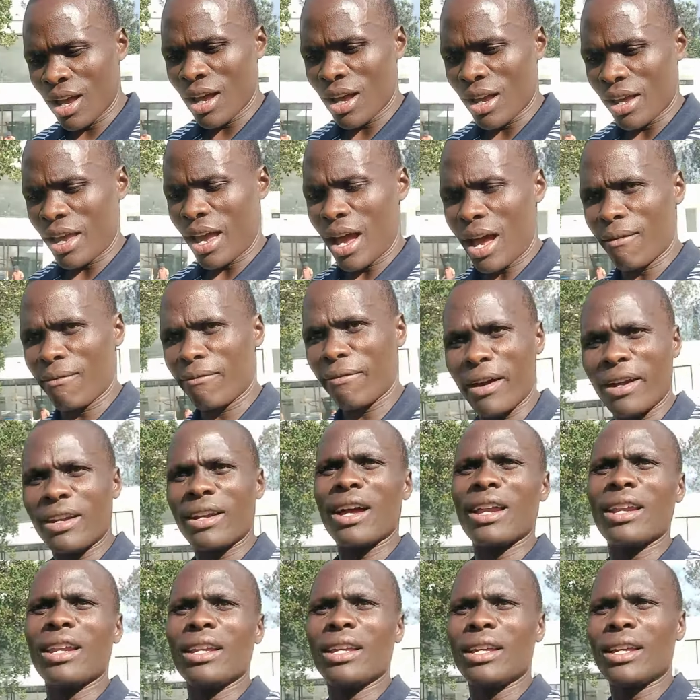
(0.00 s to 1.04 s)
Yeah,
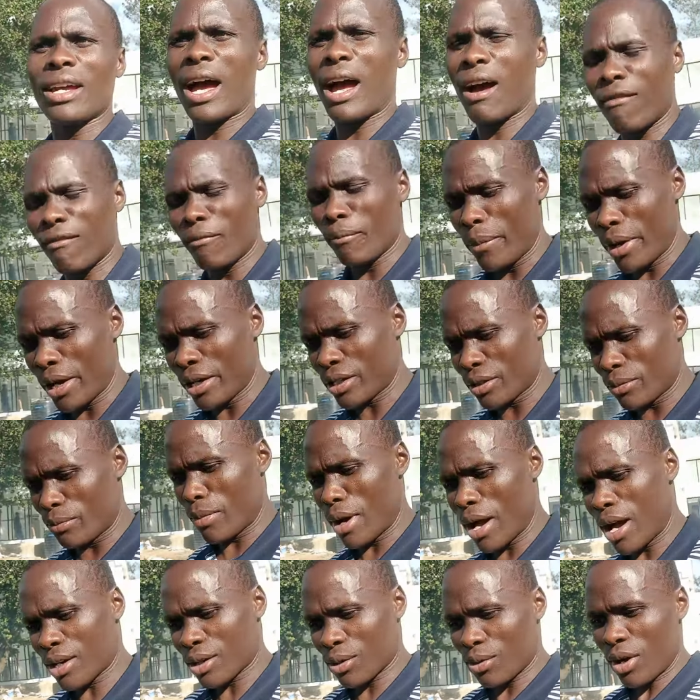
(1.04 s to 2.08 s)
finally, I've met
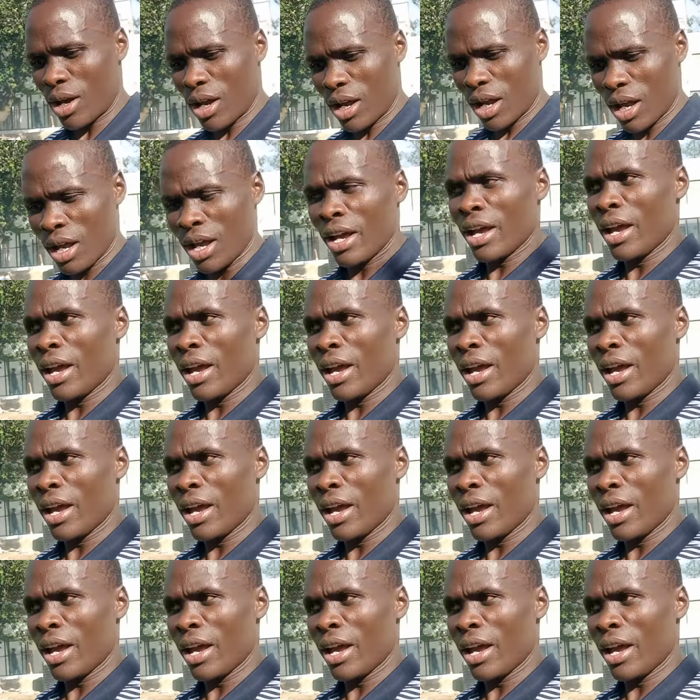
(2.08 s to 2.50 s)
Marwa,